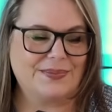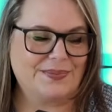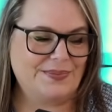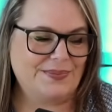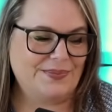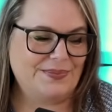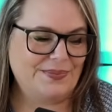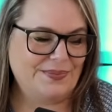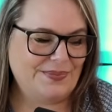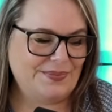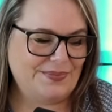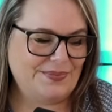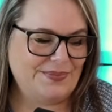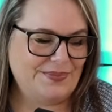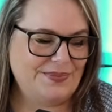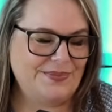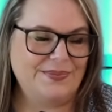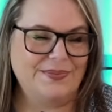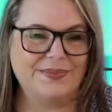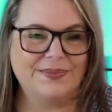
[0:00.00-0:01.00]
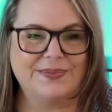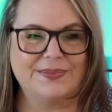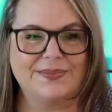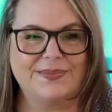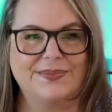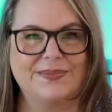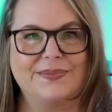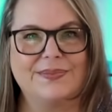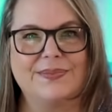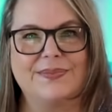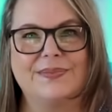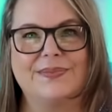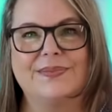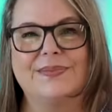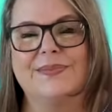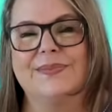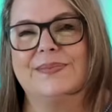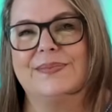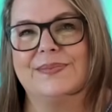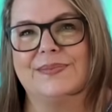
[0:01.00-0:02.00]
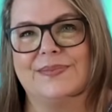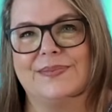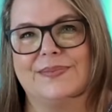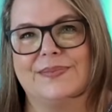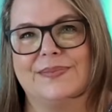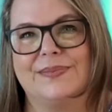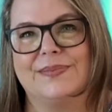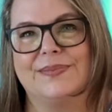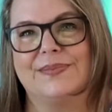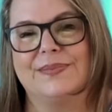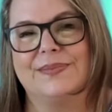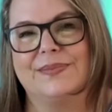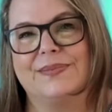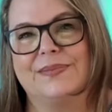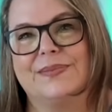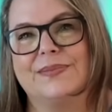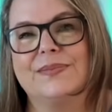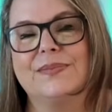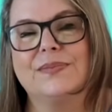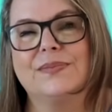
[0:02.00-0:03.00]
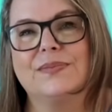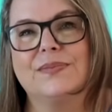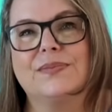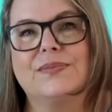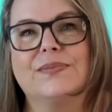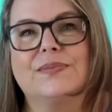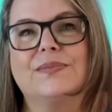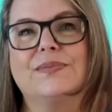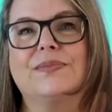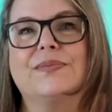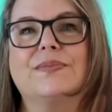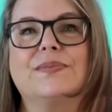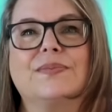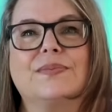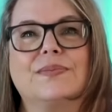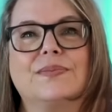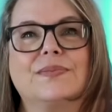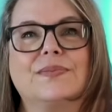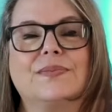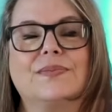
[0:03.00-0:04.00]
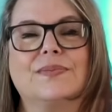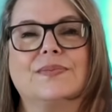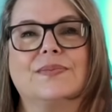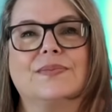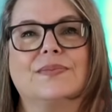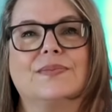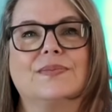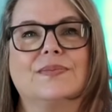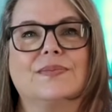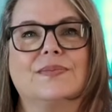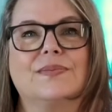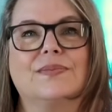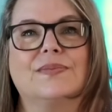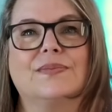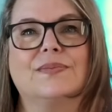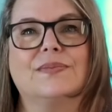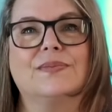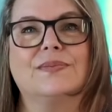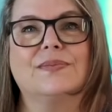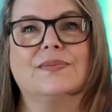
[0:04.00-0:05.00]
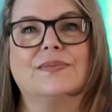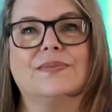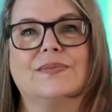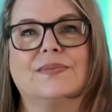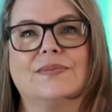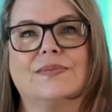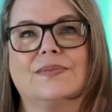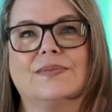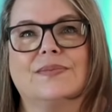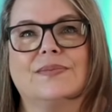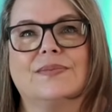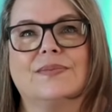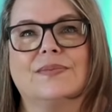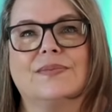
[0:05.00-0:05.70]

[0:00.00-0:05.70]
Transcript: This person isn't speaking.